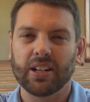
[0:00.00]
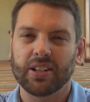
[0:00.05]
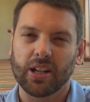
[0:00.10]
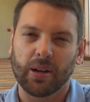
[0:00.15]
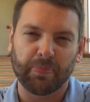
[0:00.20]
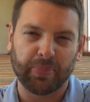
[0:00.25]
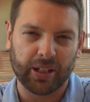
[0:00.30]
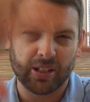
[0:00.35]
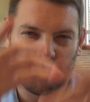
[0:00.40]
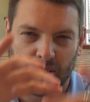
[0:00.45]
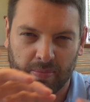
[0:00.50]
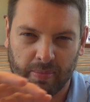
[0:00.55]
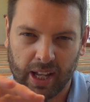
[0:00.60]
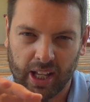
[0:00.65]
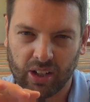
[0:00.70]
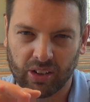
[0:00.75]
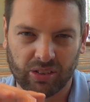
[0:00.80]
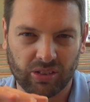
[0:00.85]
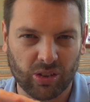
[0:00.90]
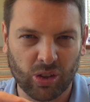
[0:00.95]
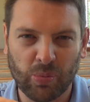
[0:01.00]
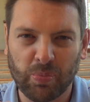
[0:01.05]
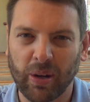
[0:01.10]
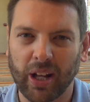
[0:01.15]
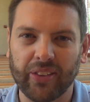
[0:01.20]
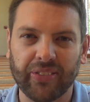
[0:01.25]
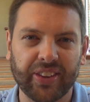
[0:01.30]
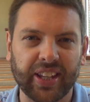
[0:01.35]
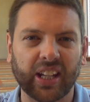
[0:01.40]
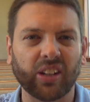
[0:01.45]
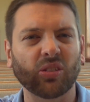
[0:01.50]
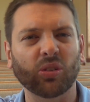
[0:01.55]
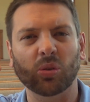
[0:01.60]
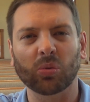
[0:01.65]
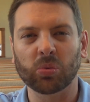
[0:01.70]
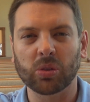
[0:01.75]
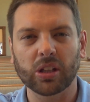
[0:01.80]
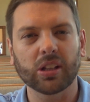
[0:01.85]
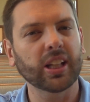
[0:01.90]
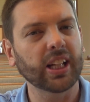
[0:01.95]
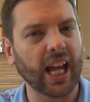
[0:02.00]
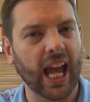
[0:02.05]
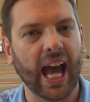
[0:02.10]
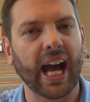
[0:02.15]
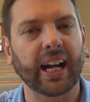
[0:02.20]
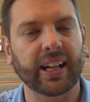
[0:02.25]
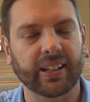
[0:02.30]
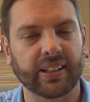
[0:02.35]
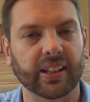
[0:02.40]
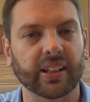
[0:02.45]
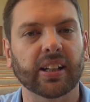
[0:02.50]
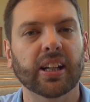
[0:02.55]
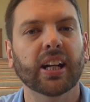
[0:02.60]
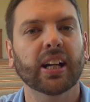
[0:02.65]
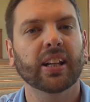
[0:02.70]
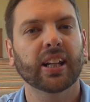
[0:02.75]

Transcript: dumping tomato soup on things are really acting